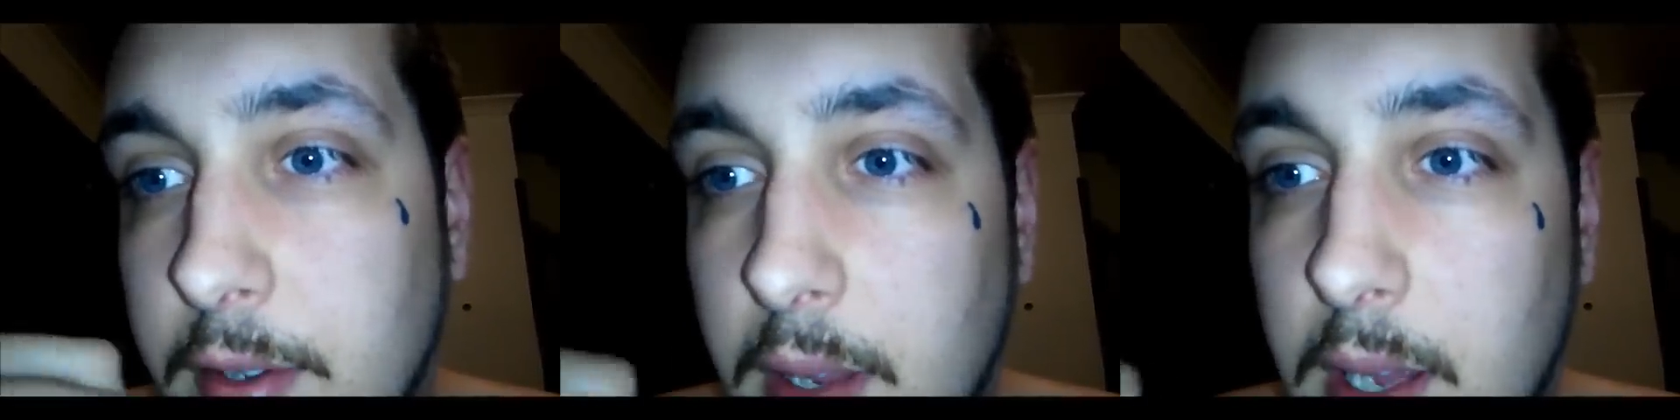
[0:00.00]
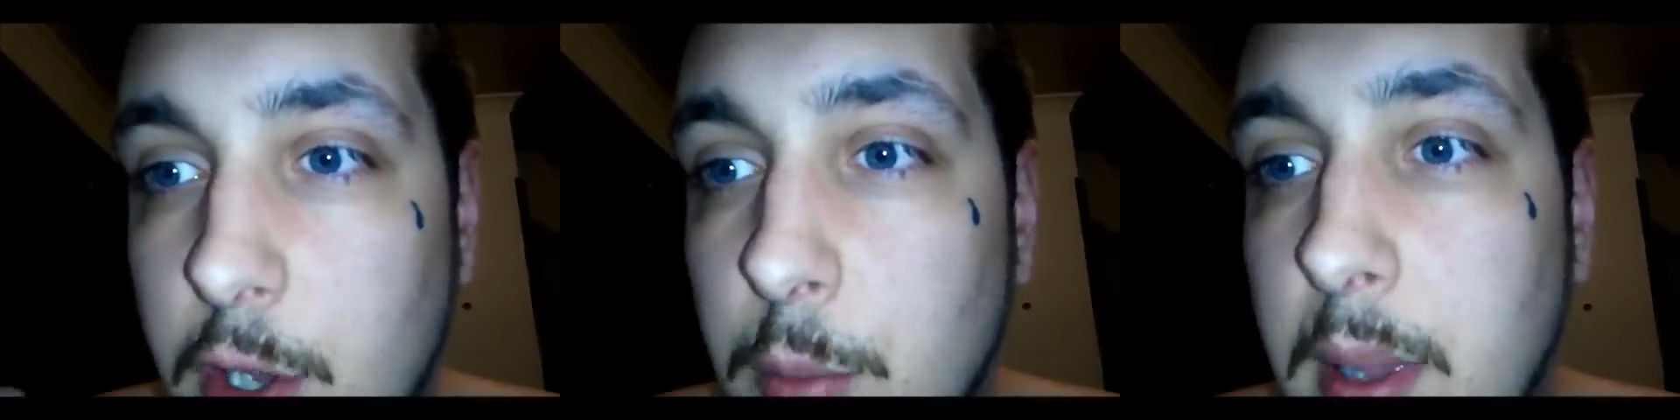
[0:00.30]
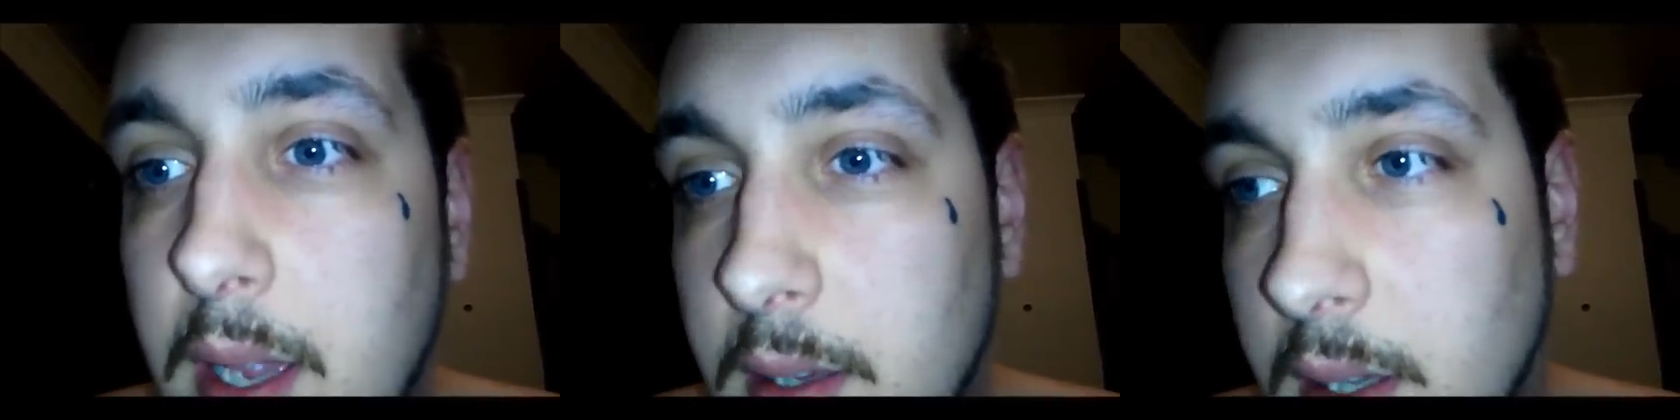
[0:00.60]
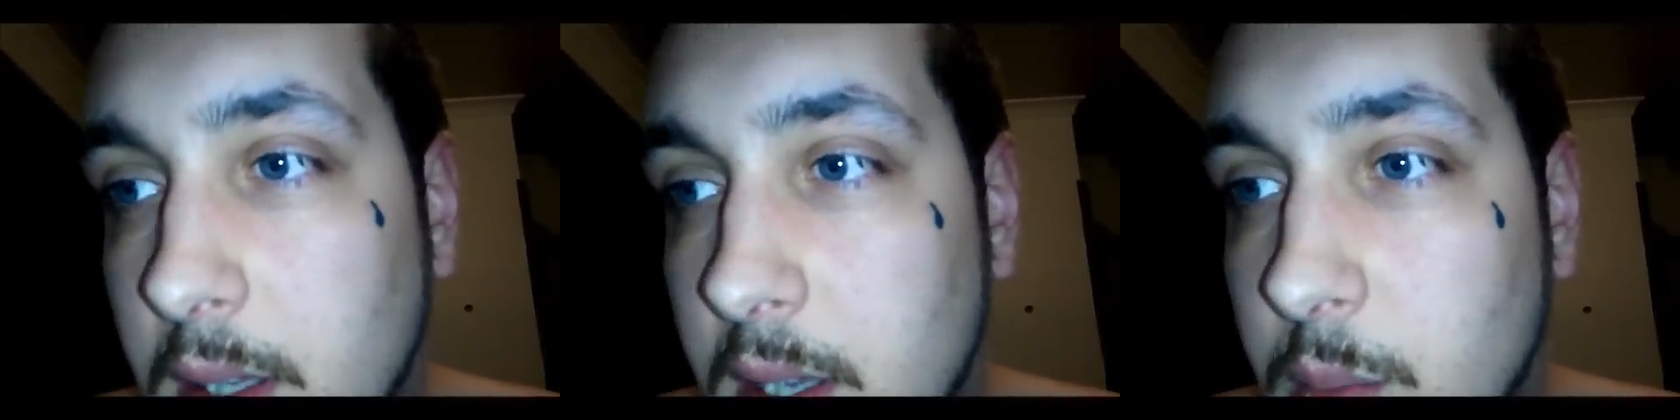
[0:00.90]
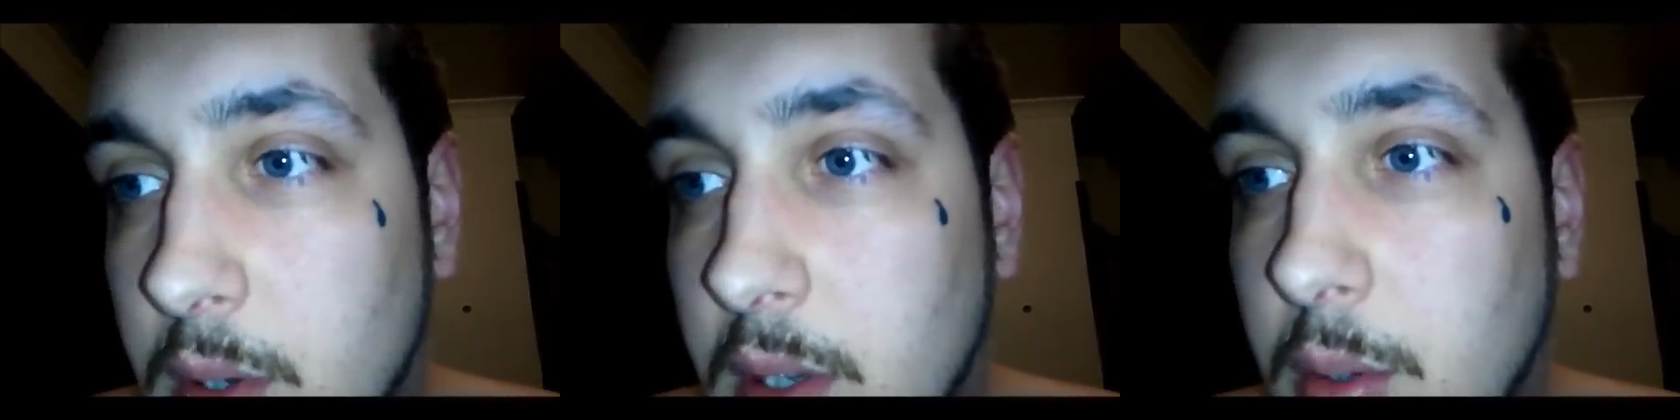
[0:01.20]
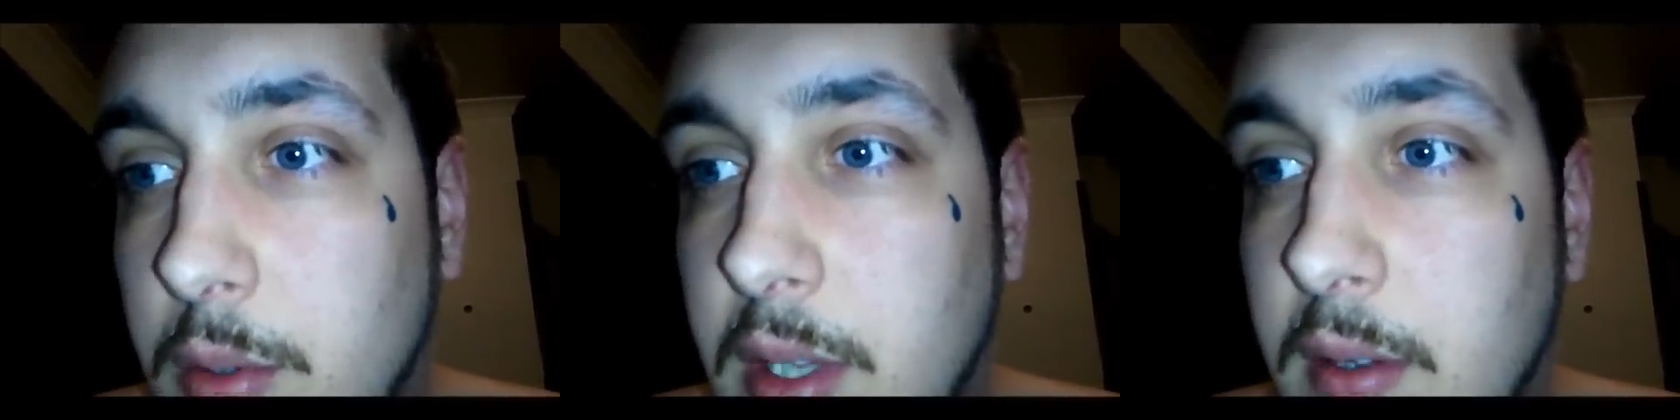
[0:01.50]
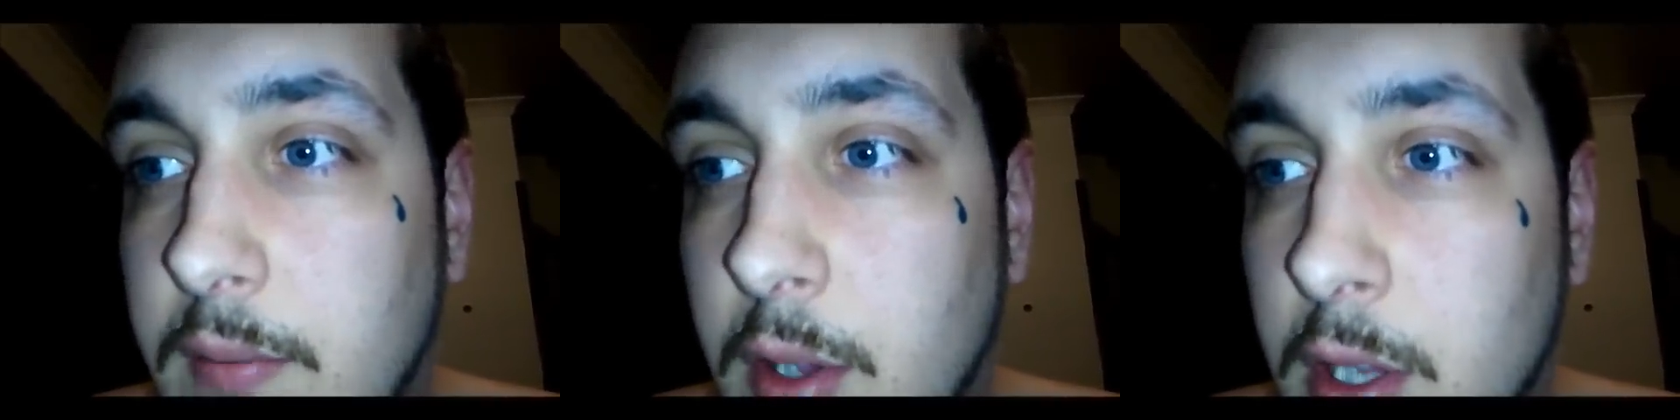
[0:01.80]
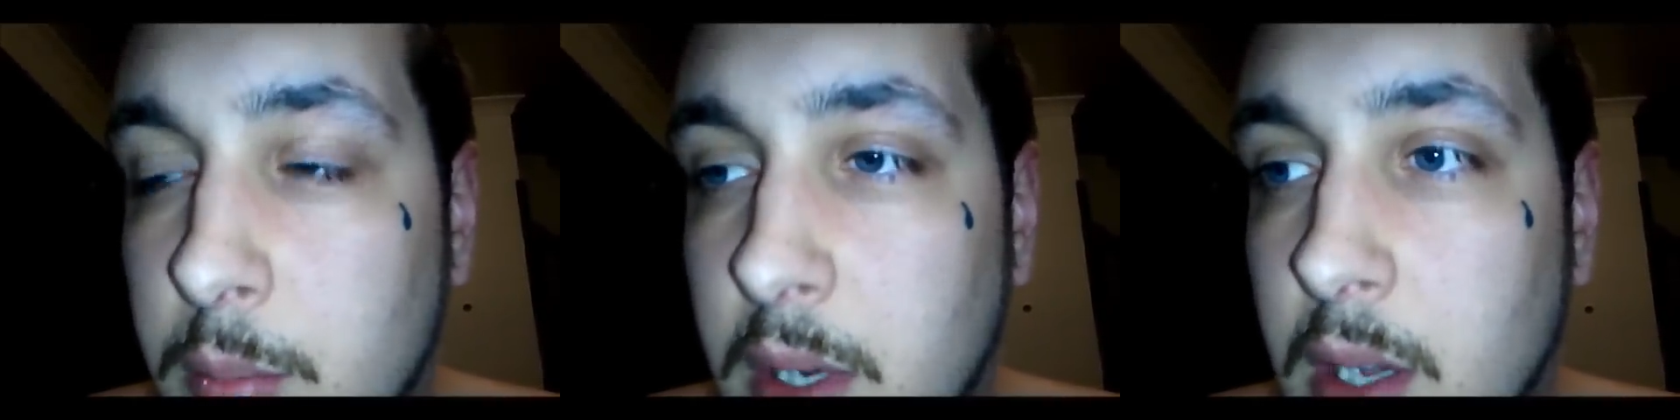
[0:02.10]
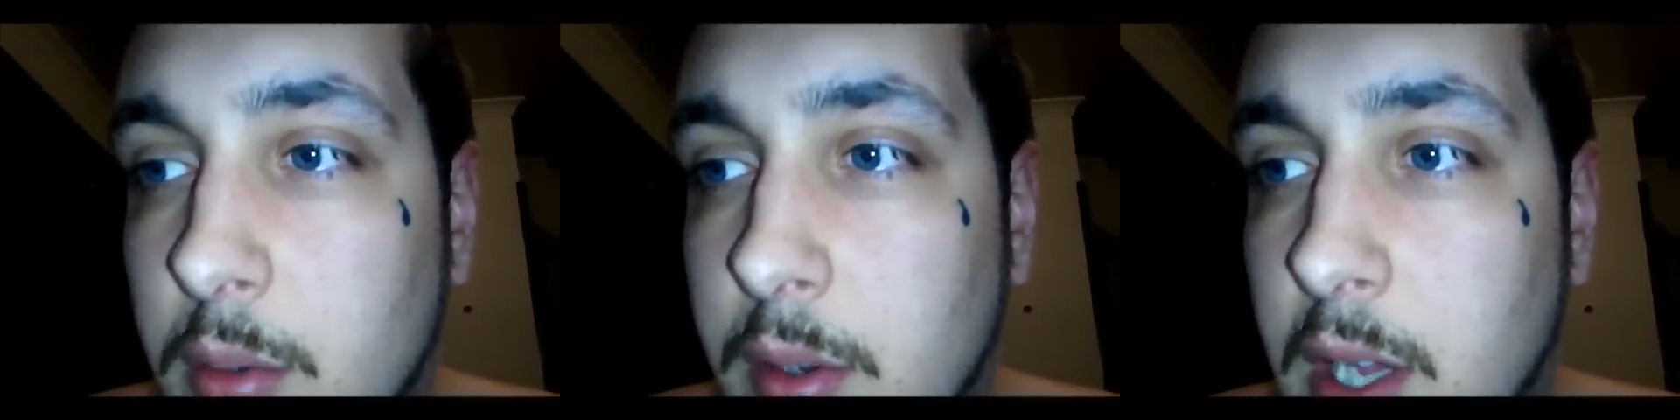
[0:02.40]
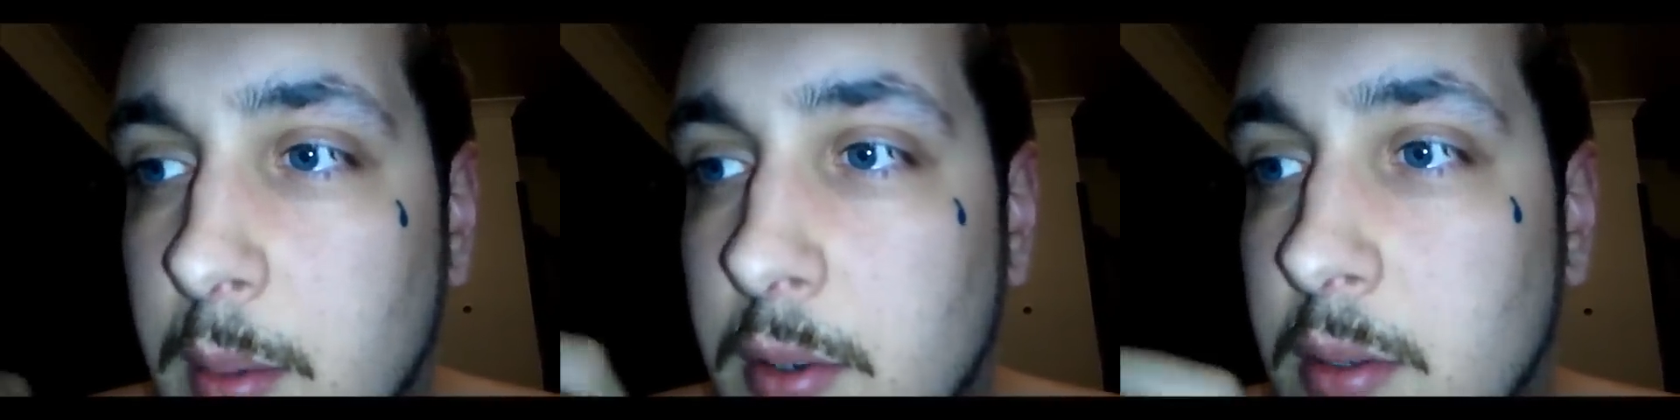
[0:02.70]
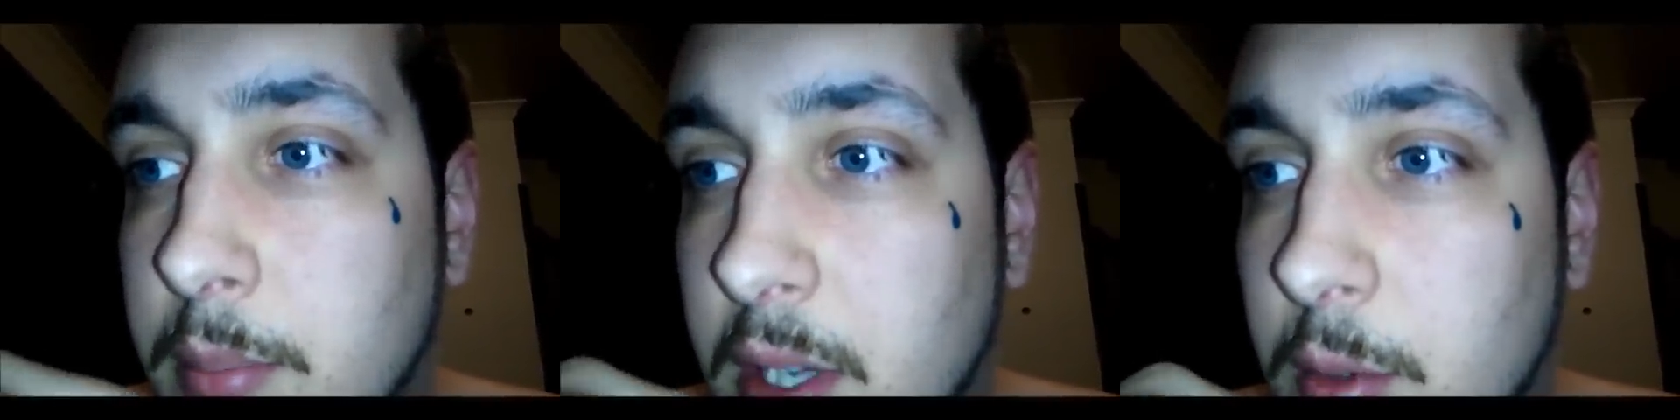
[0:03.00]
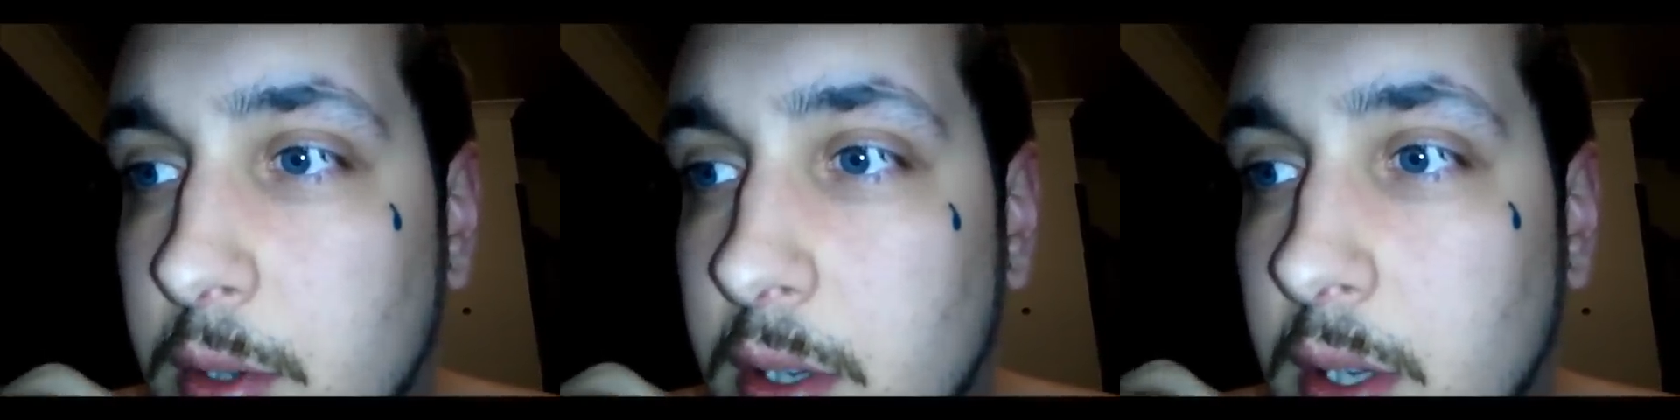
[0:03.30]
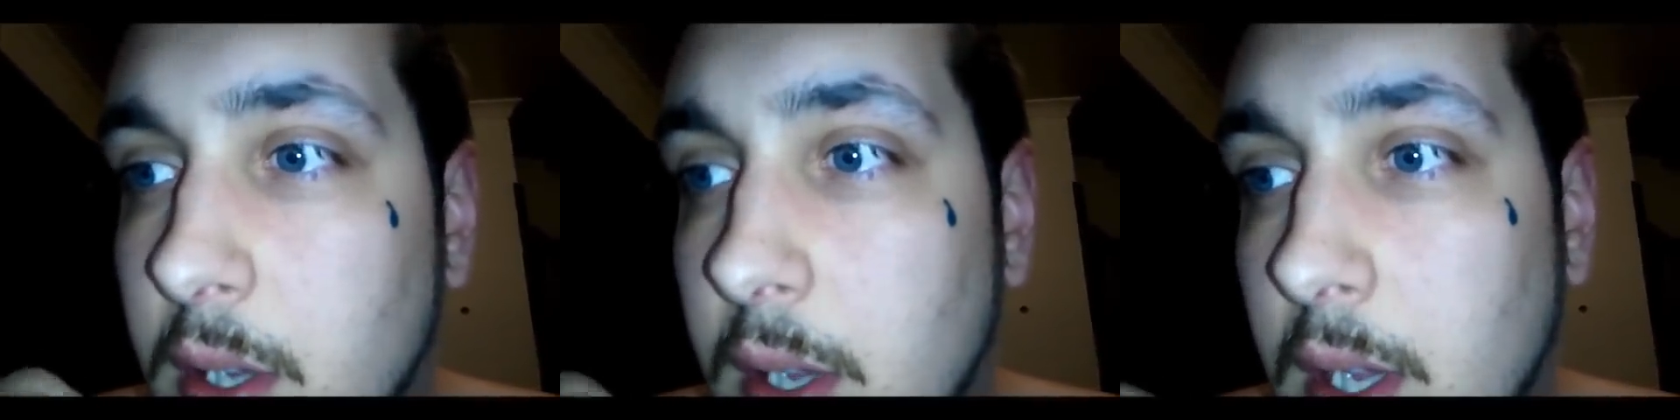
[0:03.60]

after that, go back into clockwork, hold down volume down, camera, and power,